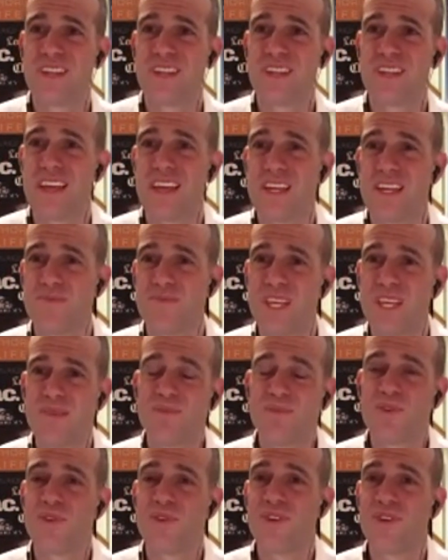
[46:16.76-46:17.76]
and
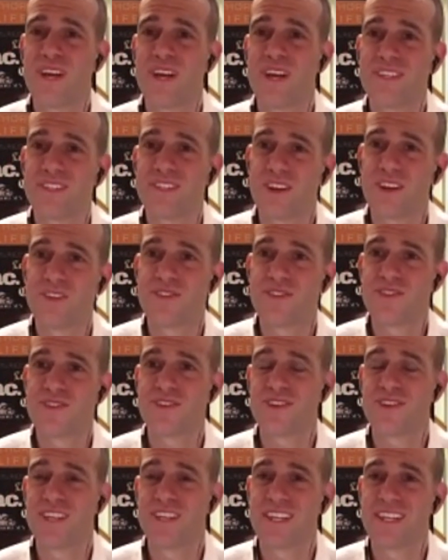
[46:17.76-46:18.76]
people and culture
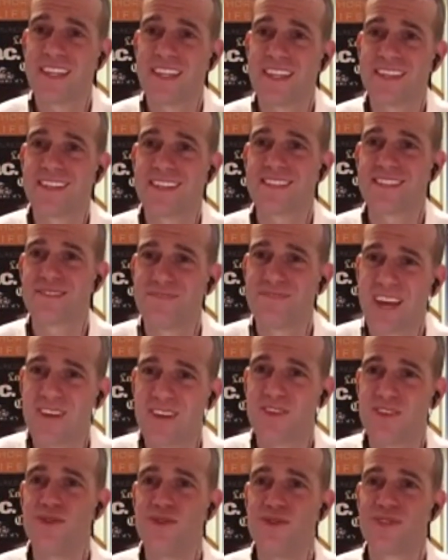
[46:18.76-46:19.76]
and ethics and
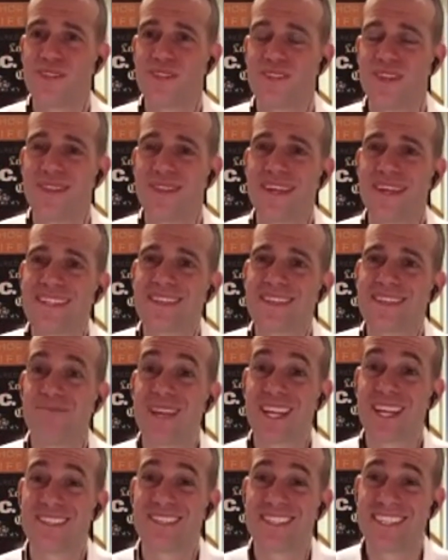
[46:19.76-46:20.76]
values and the things that make us
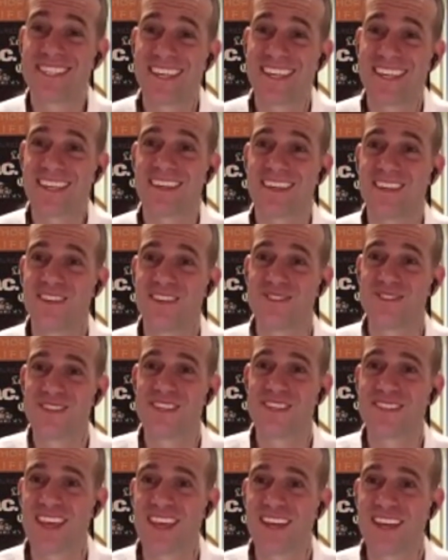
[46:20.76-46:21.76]
tick. You know, it's this
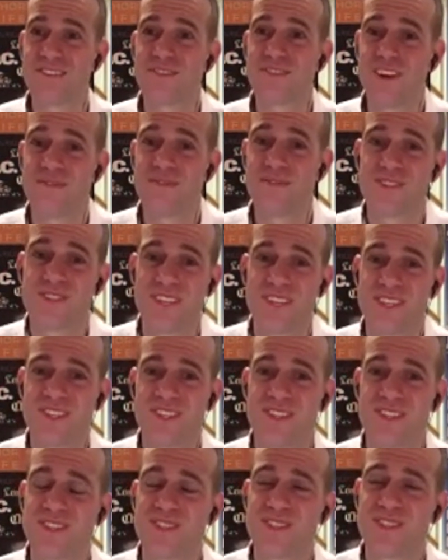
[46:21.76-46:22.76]
kind of conversation. This
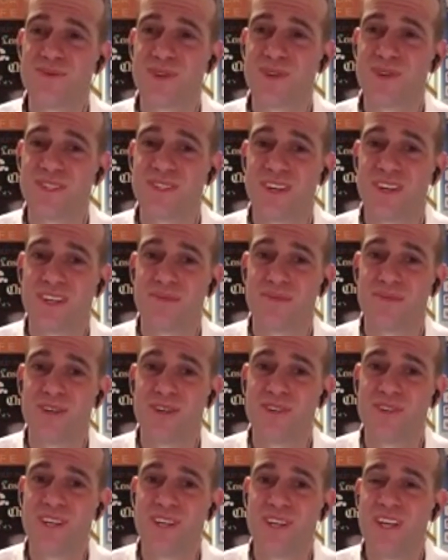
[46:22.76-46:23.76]
is what I talk about.
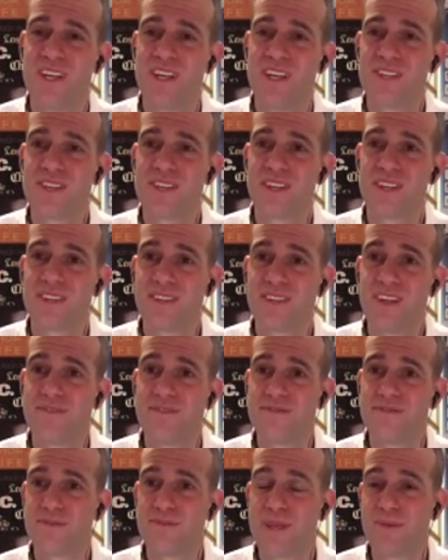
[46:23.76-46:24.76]
And I'd love for
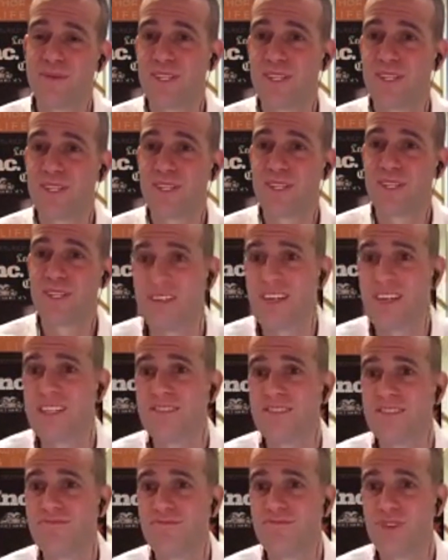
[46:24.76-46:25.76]
people to come
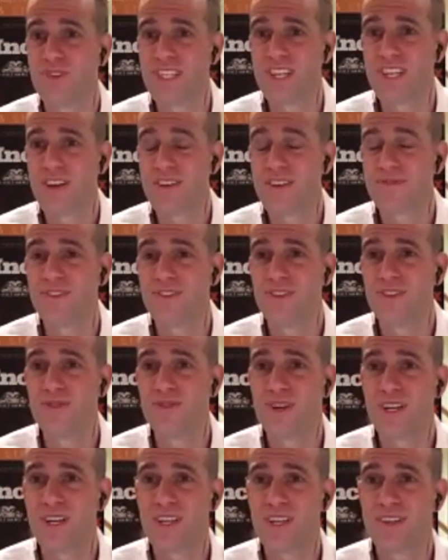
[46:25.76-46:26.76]
and reach out if
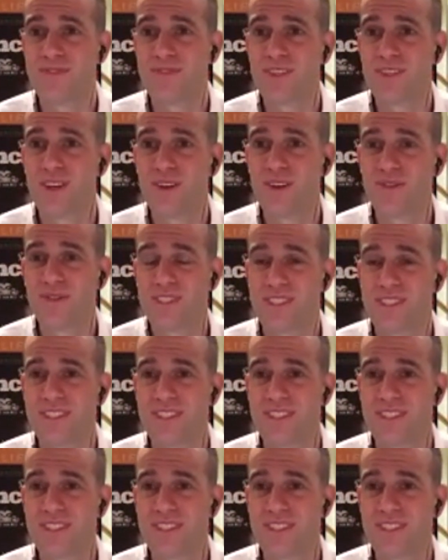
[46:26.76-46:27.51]
you go, and